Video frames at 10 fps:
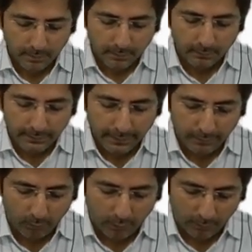
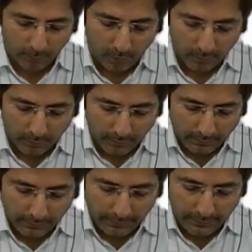Then what about
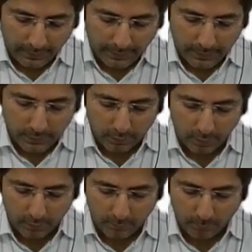interest
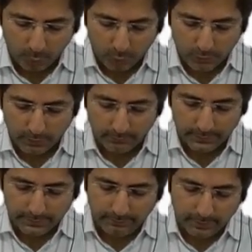on post
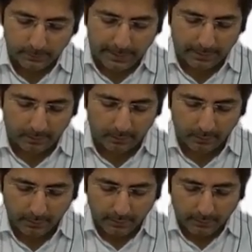office savings bank
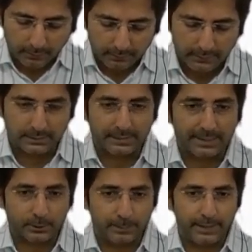account? This is
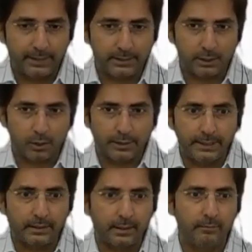expenditure or
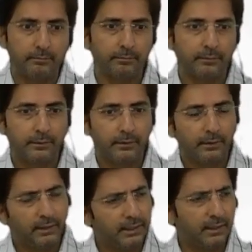income?
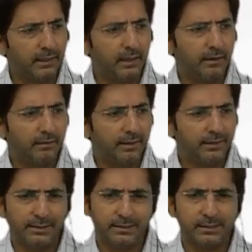Income.
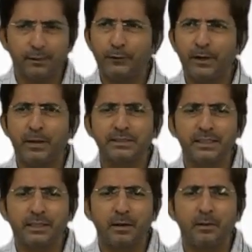And this is a famous
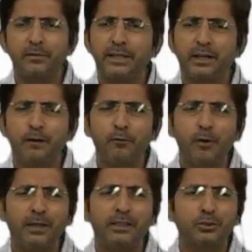income
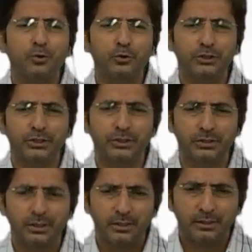from other
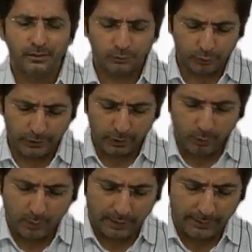sources. So here
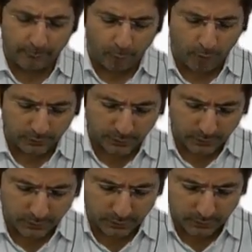you will write
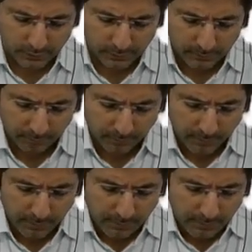EFOS.
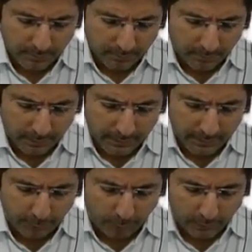But in
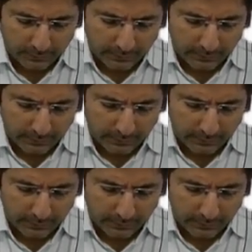EFOS